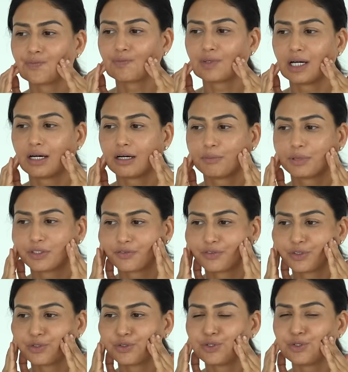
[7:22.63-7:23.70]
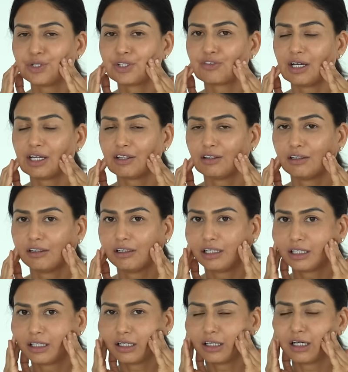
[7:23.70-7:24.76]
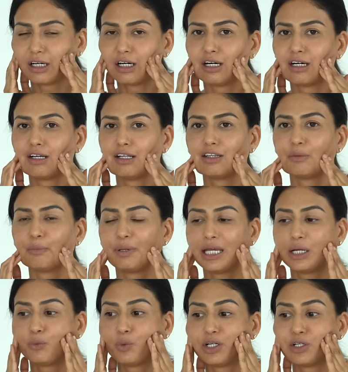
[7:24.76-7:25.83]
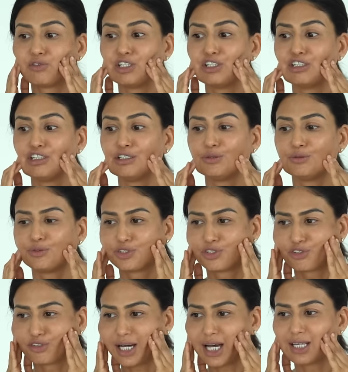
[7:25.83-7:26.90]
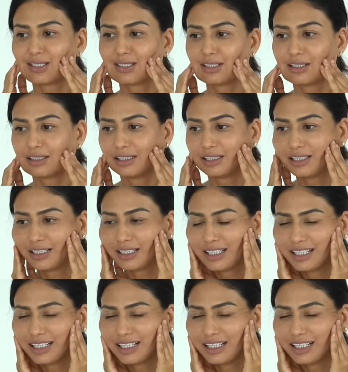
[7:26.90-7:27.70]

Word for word: Uh, but if you do it regularly, uh, the pain will reduce drastically.